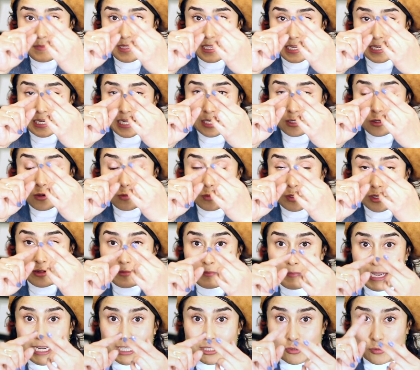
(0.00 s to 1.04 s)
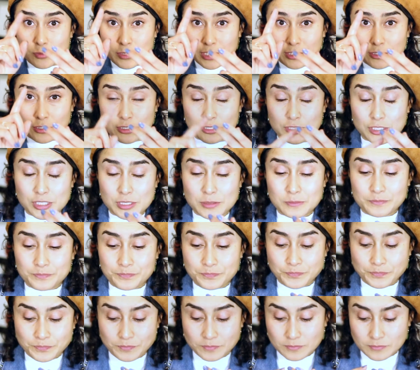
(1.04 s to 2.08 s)
And I know one of my triggers
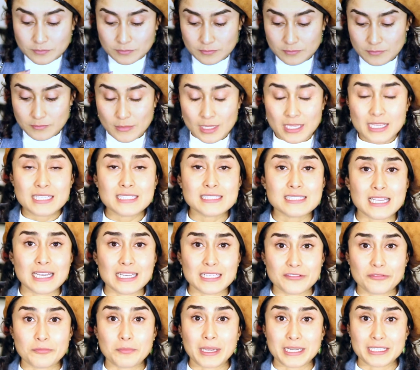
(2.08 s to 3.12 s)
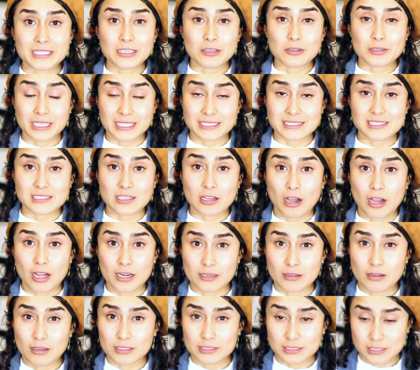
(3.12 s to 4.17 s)
is that if my nail gets
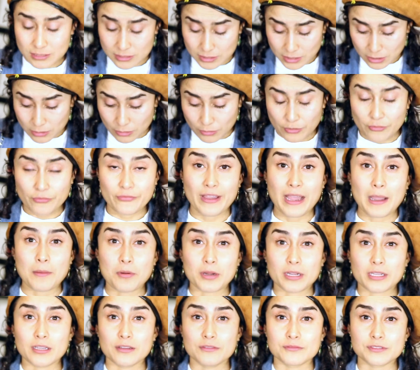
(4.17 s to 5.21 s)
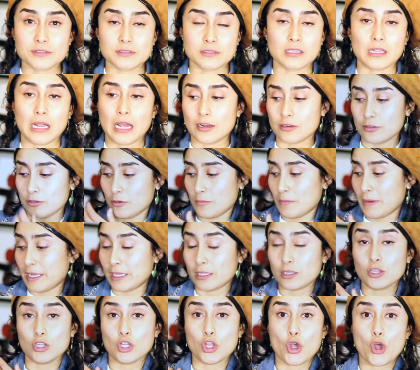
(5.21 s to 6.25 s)
caught on, you know, the fabric of, I don't know, my
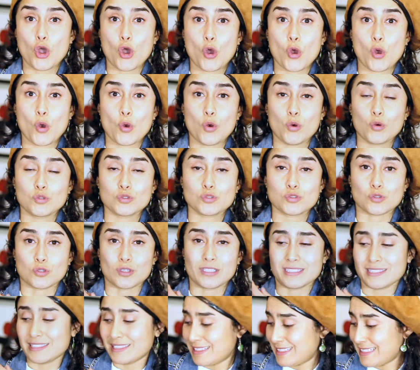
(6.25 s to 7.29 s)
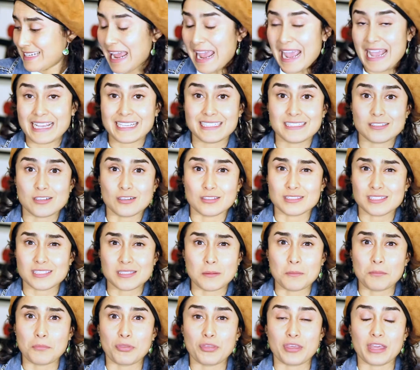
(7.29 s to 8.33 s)
clothes, or it snags on
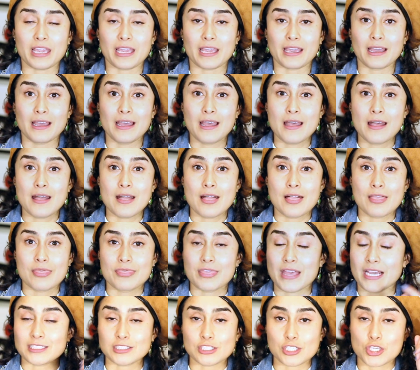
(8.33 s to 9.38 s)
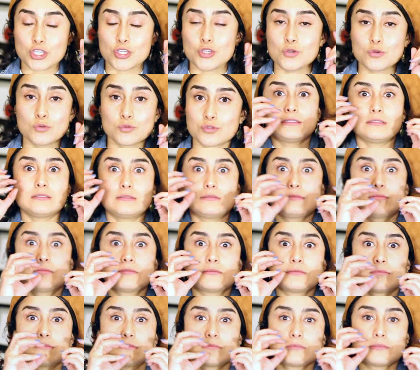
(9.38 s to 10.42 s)
something, that's a huge
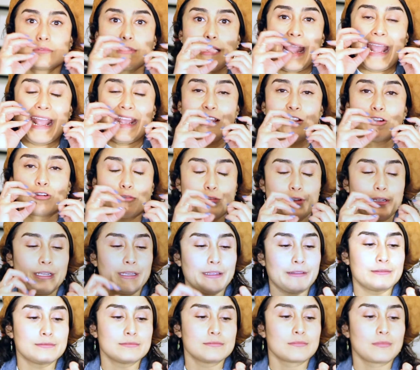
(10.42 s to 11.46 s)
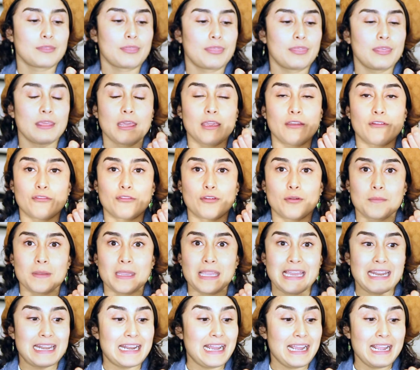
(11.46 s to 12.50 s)
angry thing for
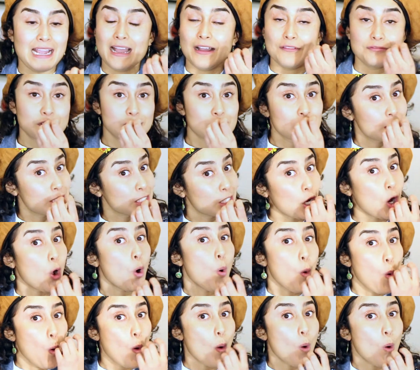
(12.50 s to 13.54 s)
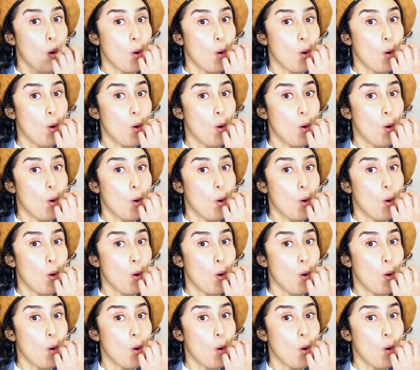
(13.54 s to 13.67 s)
me, and I have to go